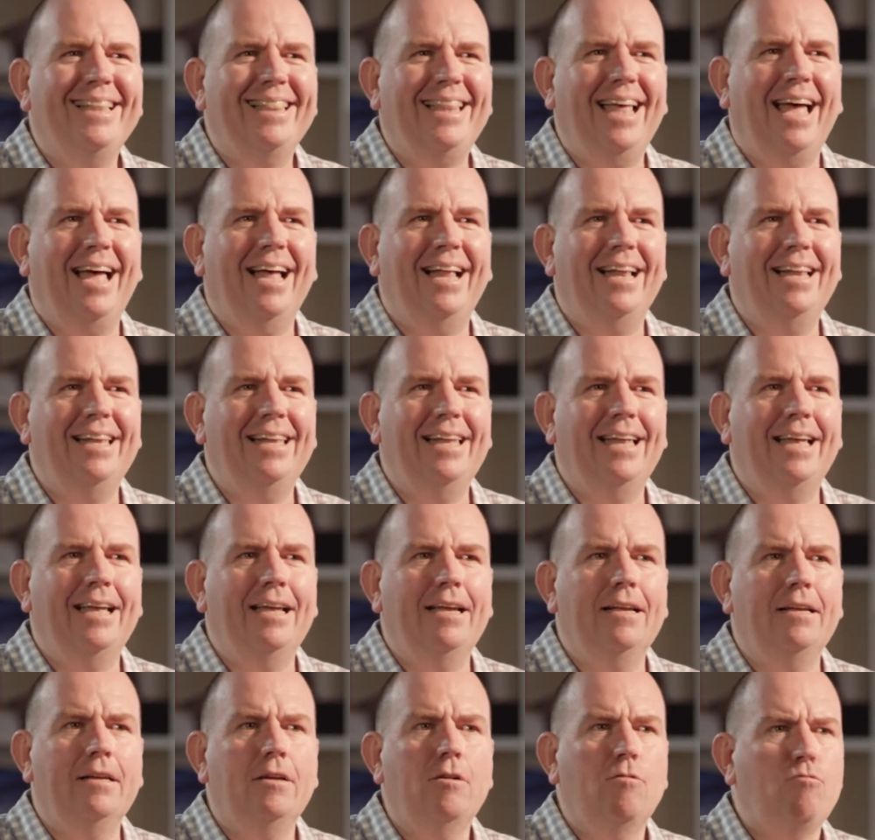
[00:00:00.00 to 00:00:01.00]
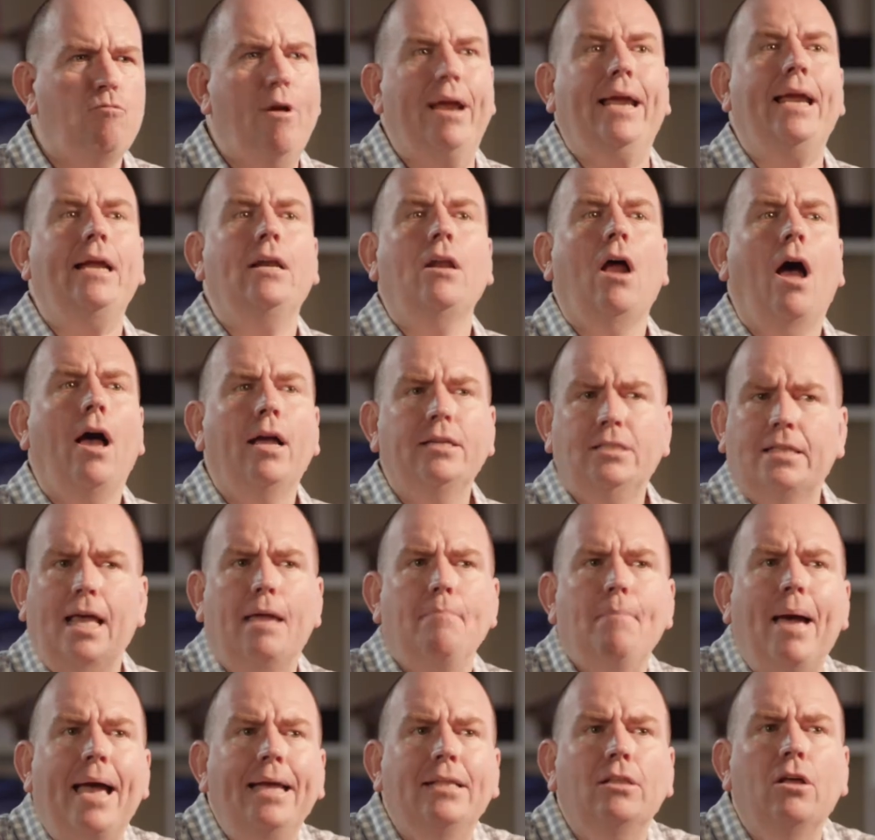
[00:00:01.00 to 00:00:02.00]
They'll recognise
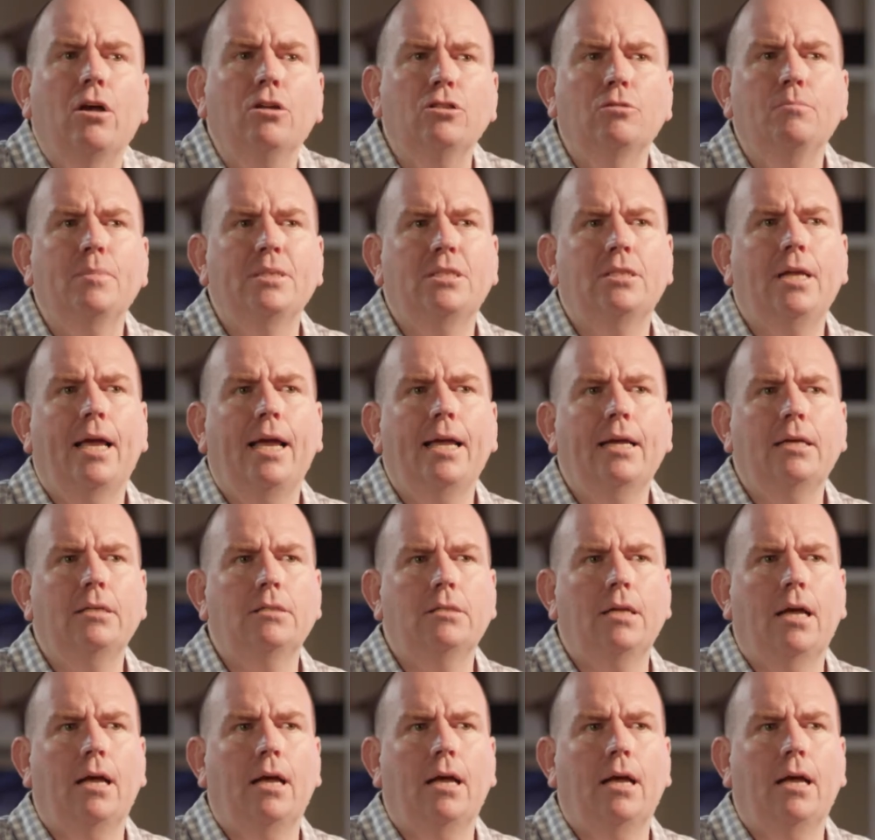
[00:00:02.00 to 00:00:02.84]
they made those mistakes.